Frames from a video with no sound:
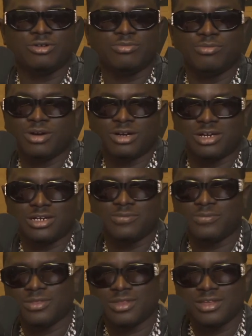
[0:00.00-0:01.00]
Mokri
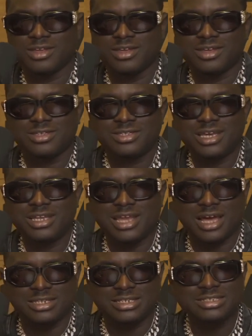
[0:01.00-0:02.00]
saying
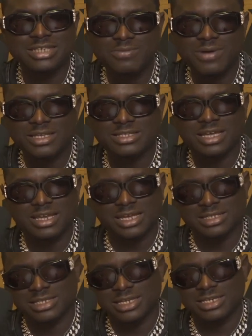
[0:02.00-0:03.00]
that the same president
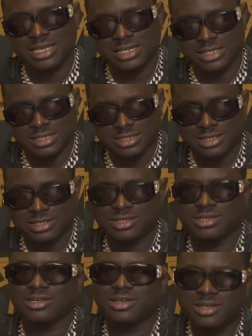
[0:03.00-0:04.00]
that said that
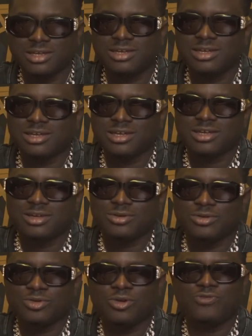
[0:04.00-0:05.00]

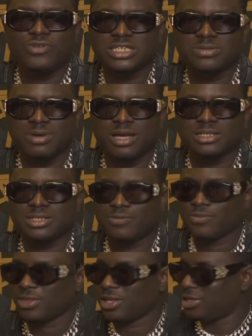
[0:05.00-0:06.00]
no face mask
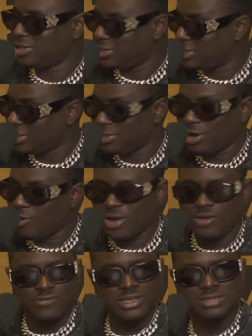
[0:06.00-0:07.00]
did not
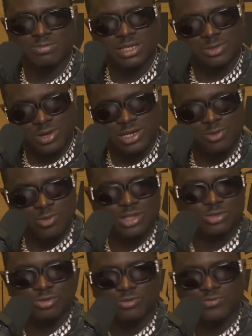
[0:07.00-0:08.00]
wear face mask when he
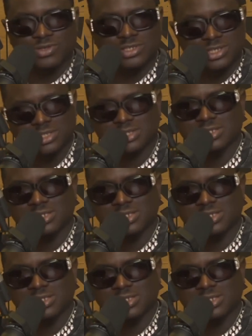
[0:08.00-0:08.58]
went to visit